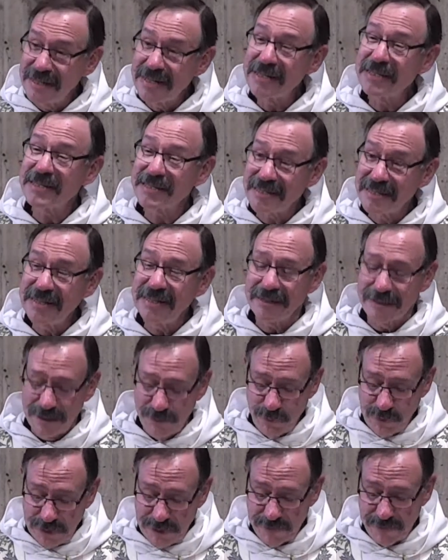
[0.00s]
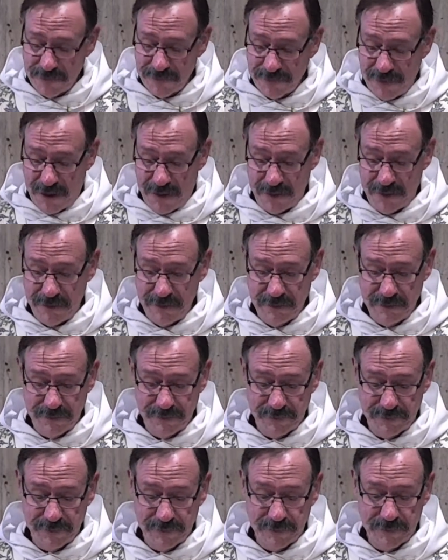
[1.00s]
seek the will of the Father,
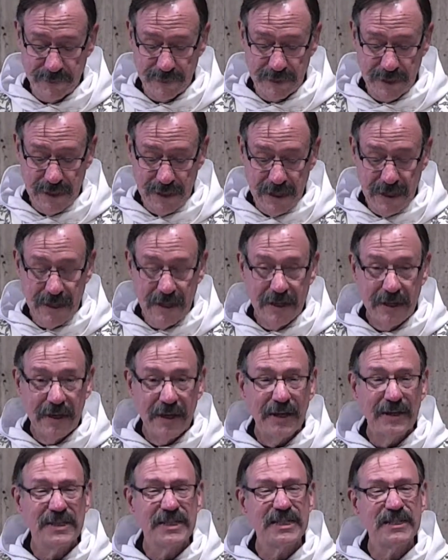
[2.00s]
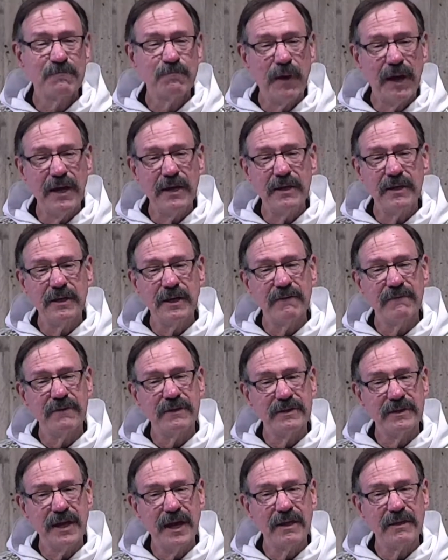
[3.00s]
In spite of the
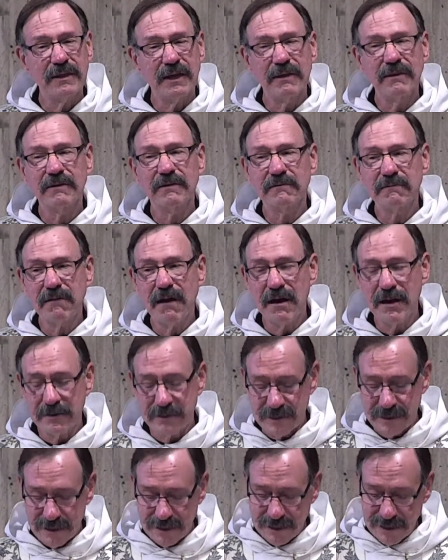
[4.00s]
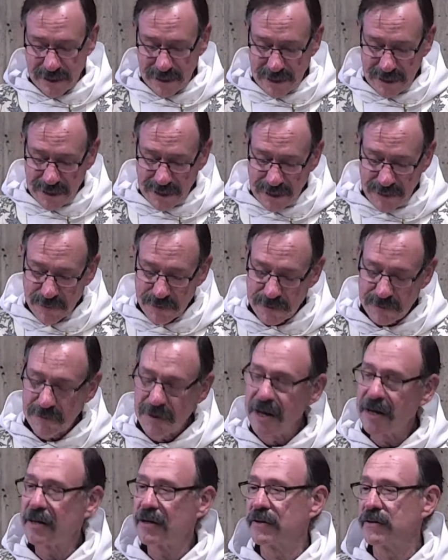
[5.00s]
death on the cross, he was
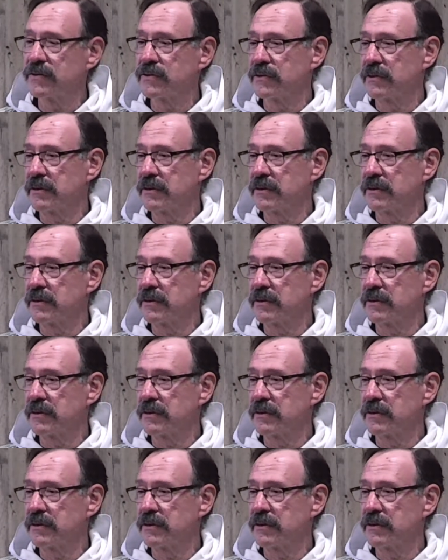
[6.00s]
raised.